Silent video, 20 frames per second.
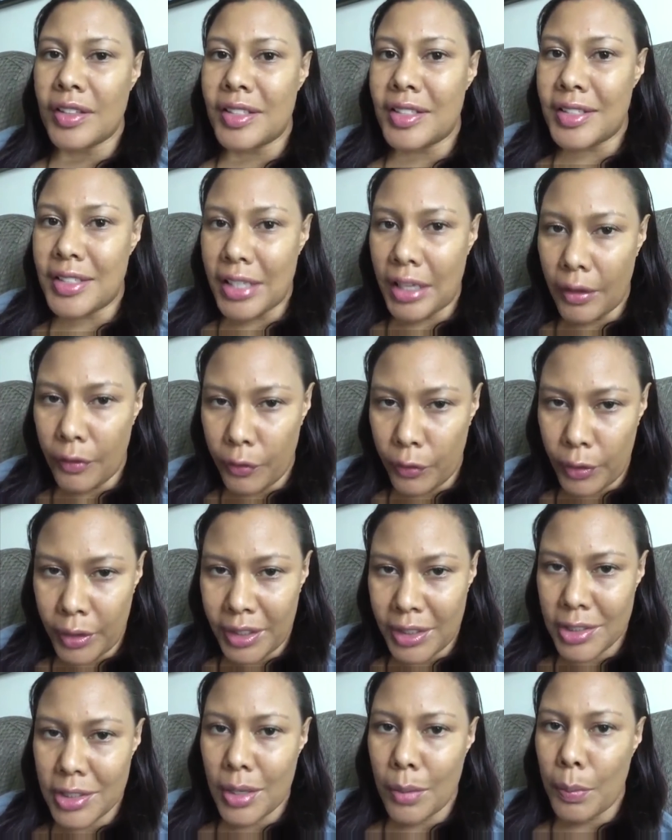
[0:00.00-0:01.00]

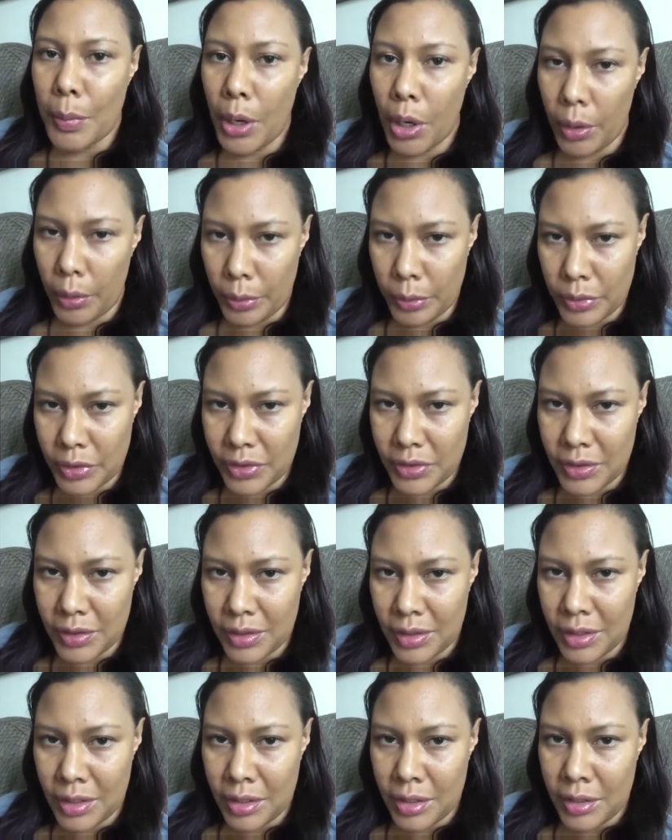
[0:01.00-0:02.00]
different posts.
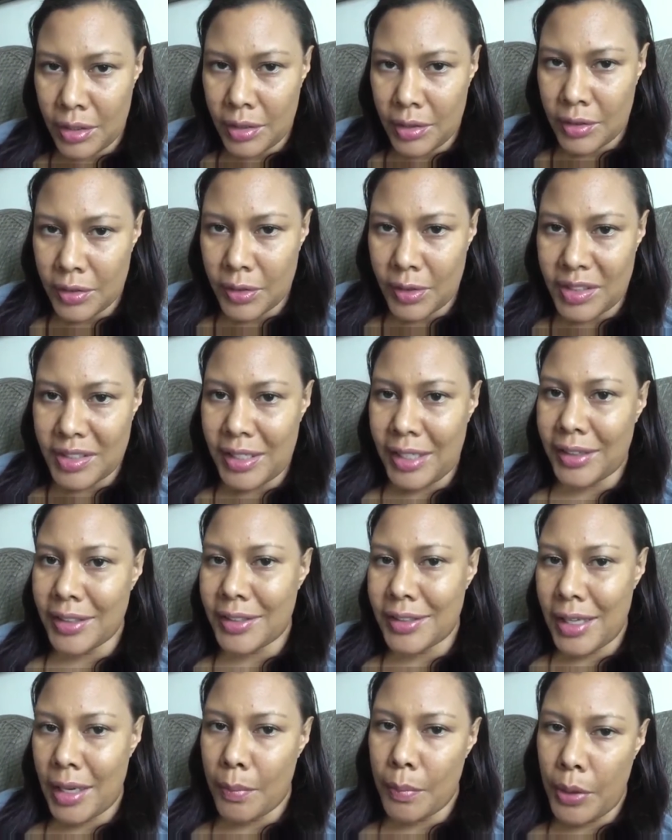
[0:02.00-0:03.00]
So it's not the
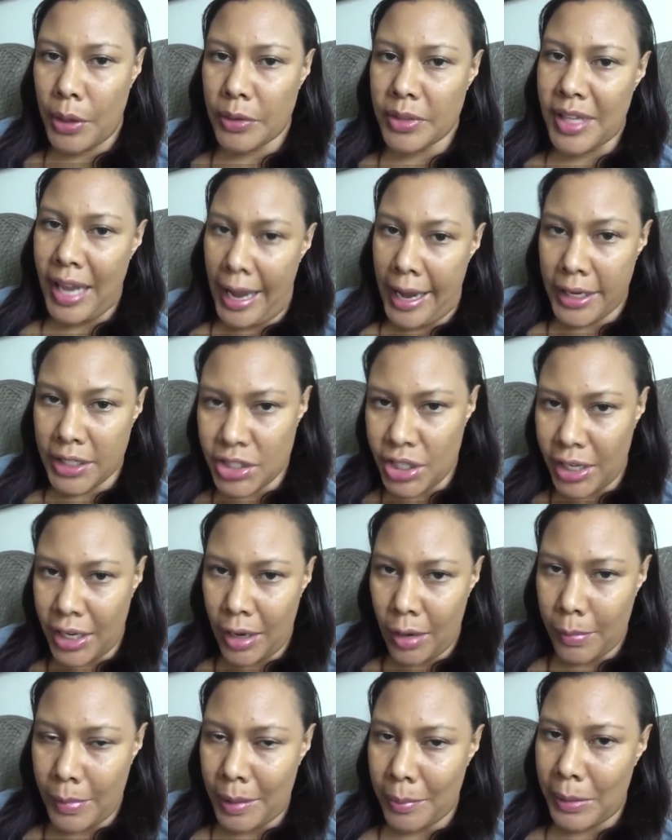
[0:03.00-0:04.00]
same post, hey, check
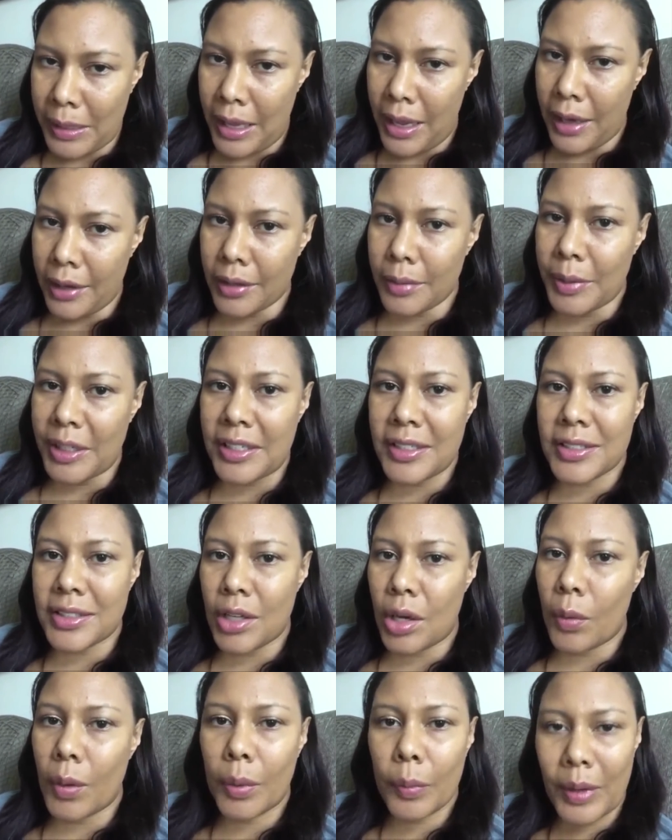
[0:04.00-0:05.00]
out my blog, because
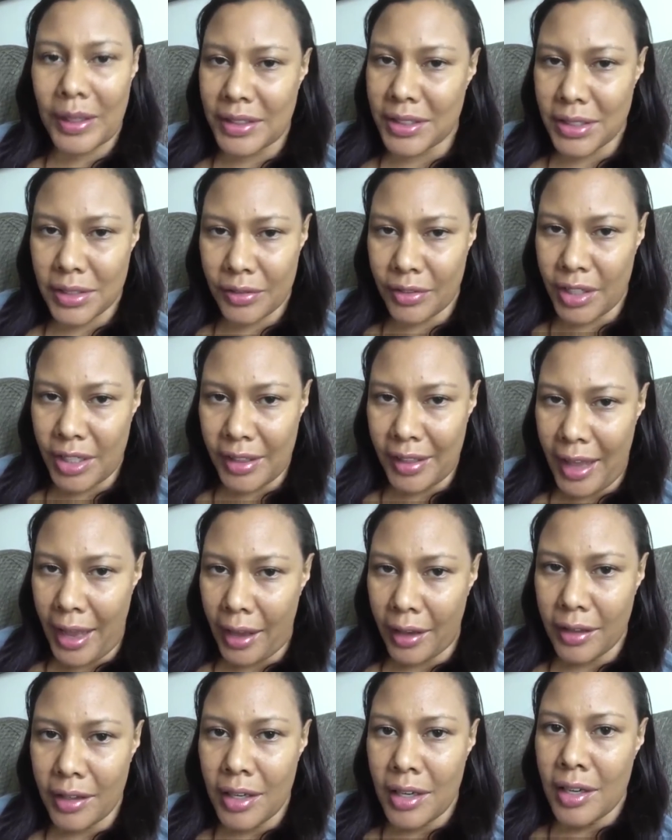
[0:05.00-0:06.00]
no one wants to read
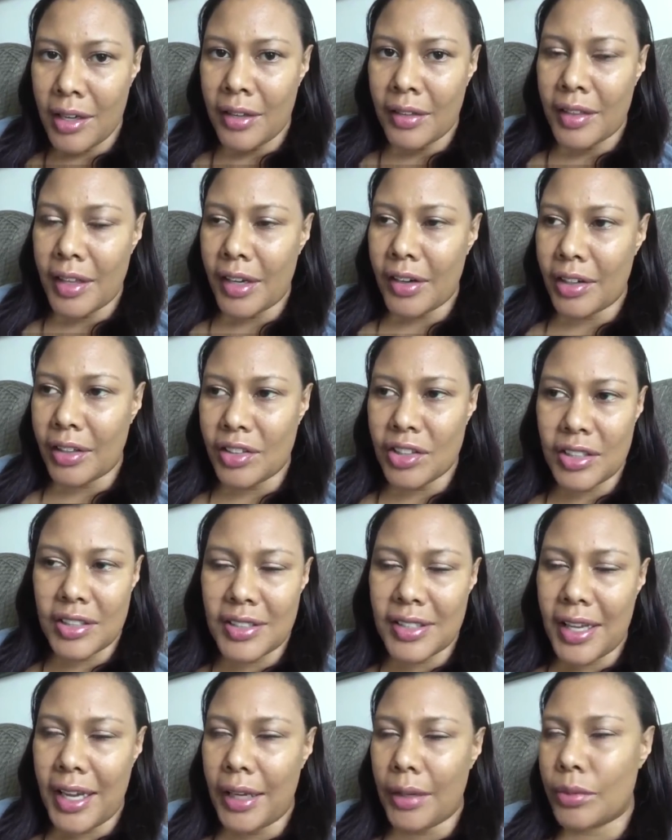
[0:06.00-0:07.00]
that. They're just
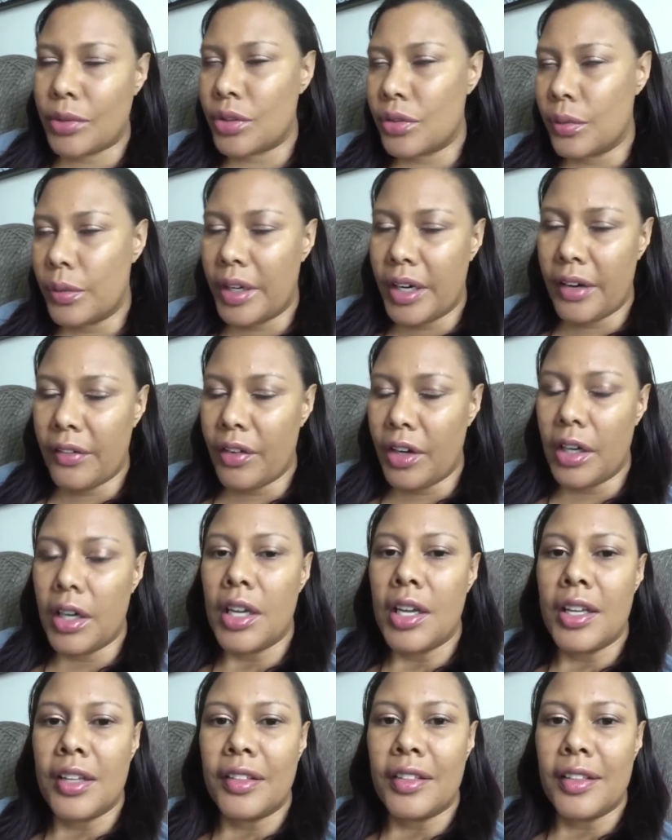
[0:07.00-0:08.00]
like, whatever.
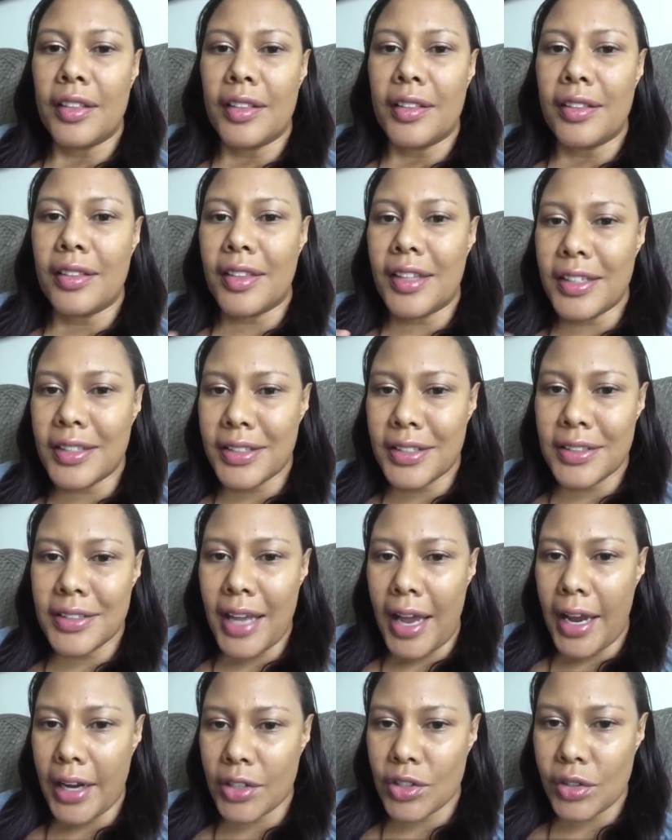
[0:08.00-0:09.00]
This is
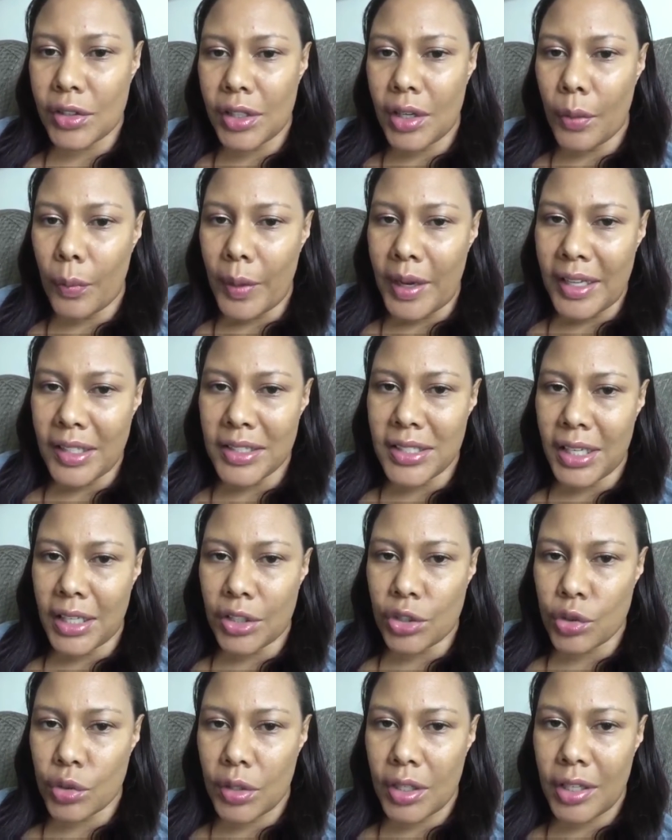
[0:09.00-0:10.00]
actually a way to
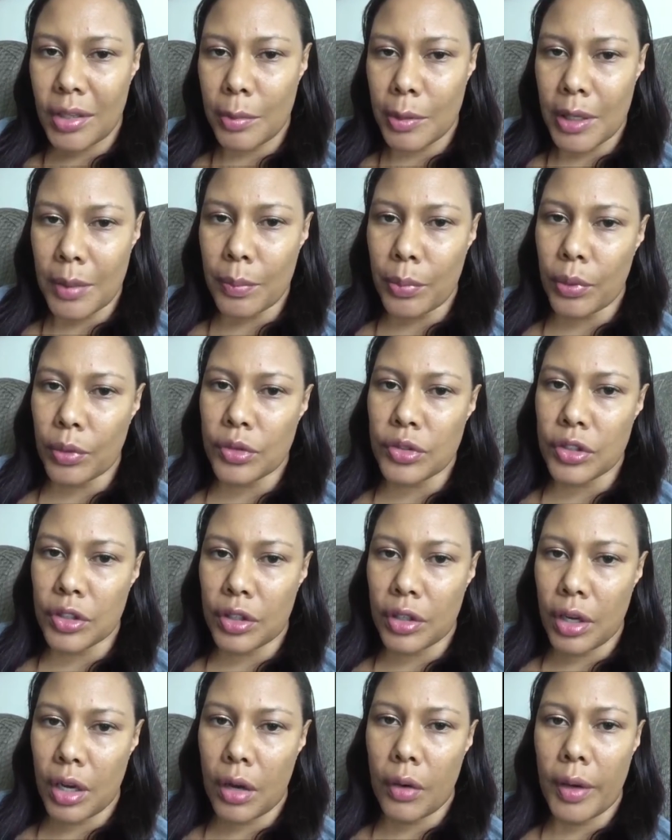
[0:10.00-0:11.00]
intrigue people to
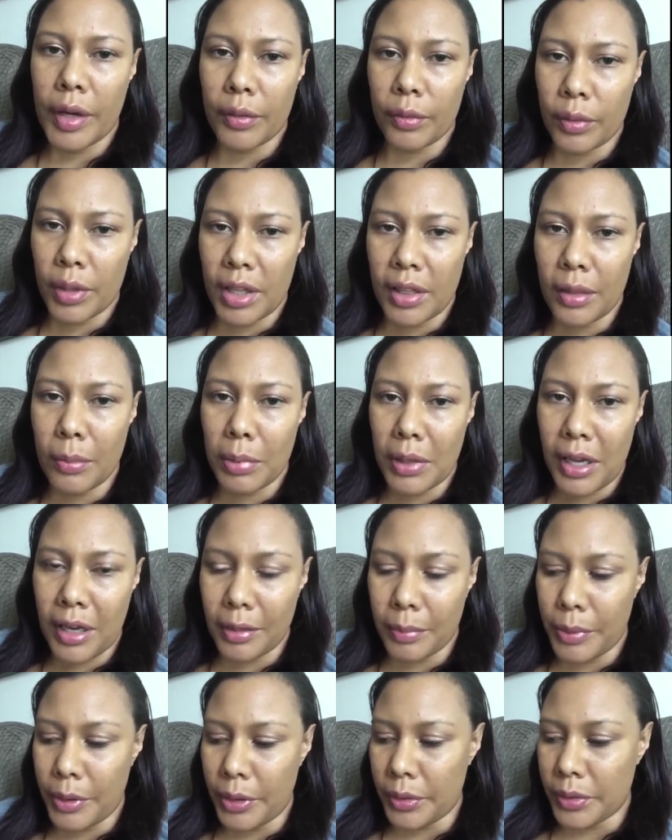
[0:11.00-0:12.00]
go and read the blog
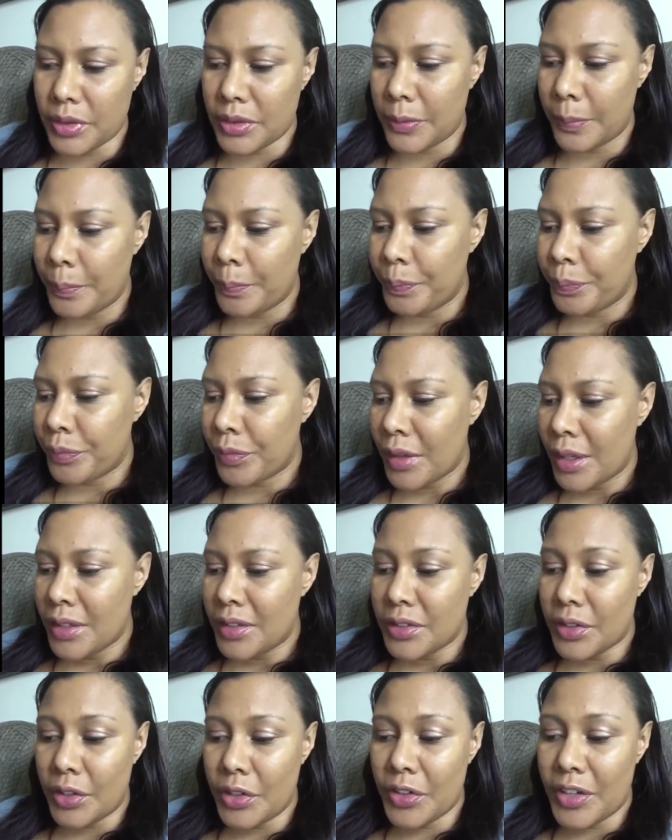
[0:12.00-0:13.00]
post.
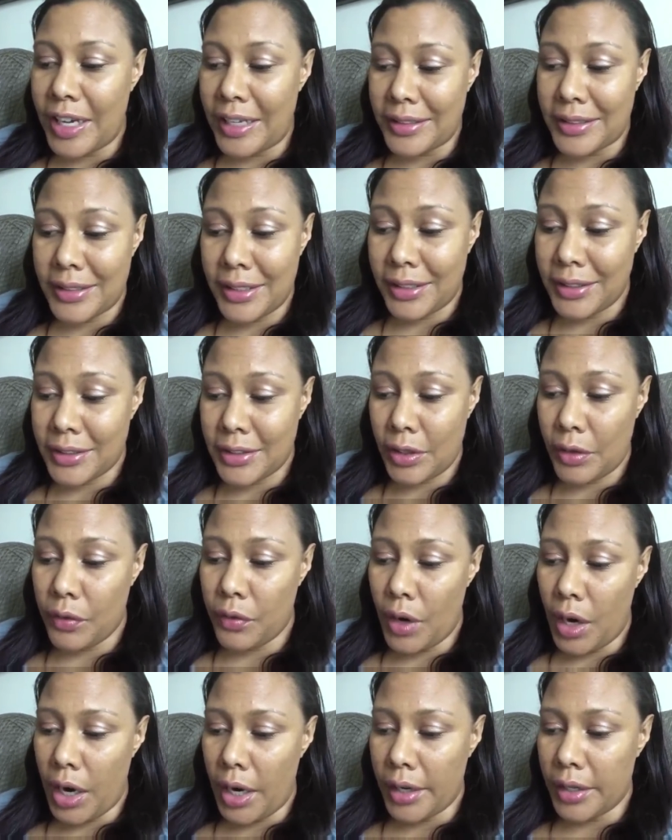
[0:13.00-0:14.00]
So you got 6 so
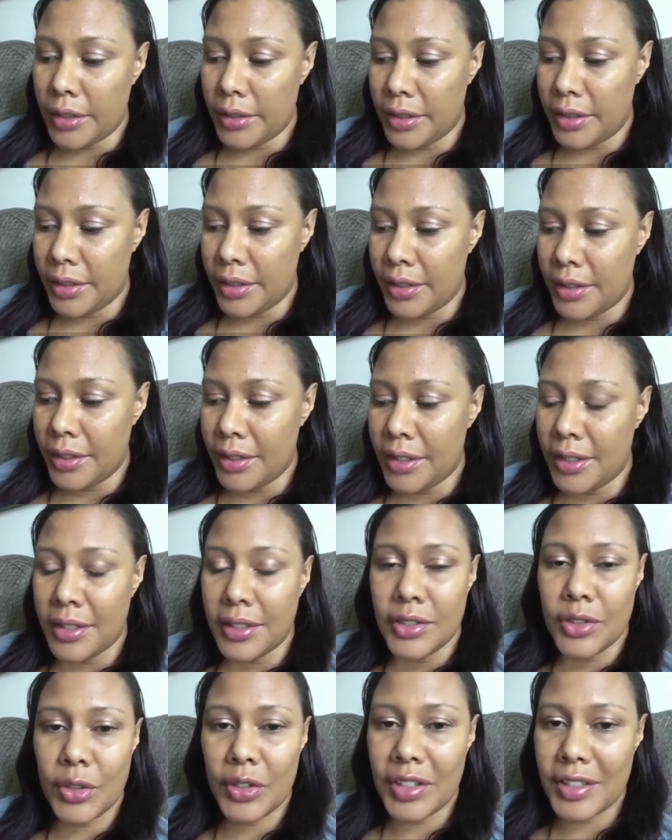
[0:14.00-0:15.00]
far.
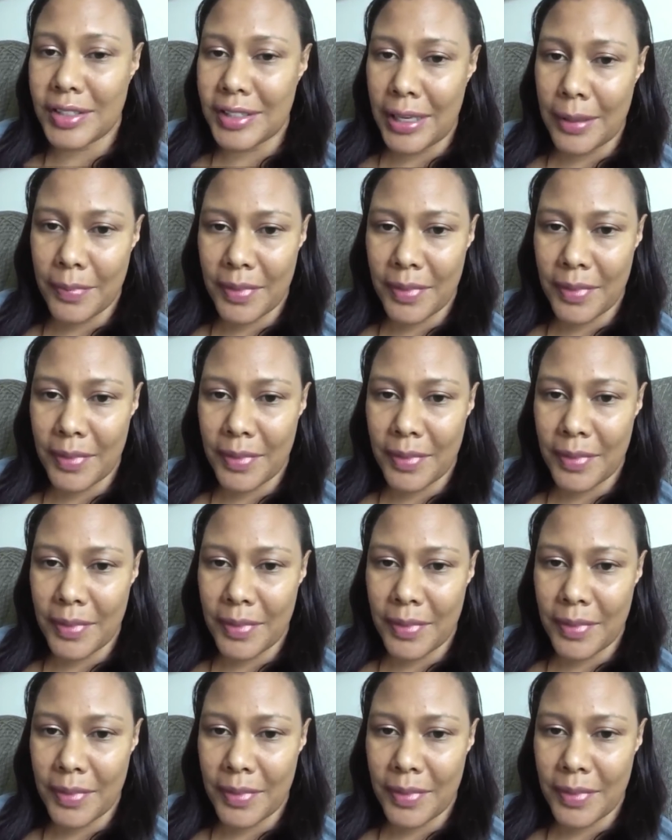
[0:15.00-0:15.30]
Do the same